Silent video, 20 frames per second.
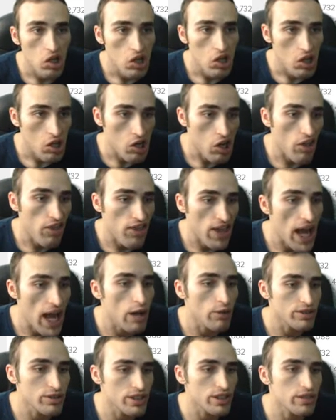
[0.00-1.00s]

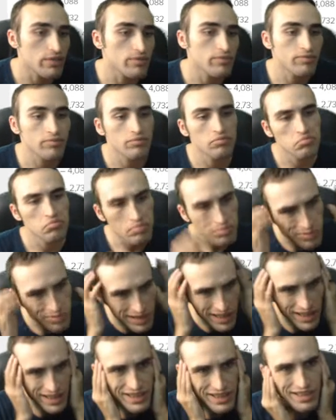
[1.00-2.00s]
1,000
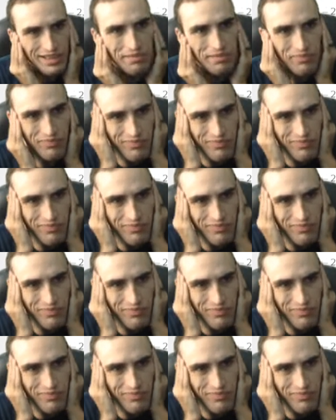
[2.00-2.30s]
plus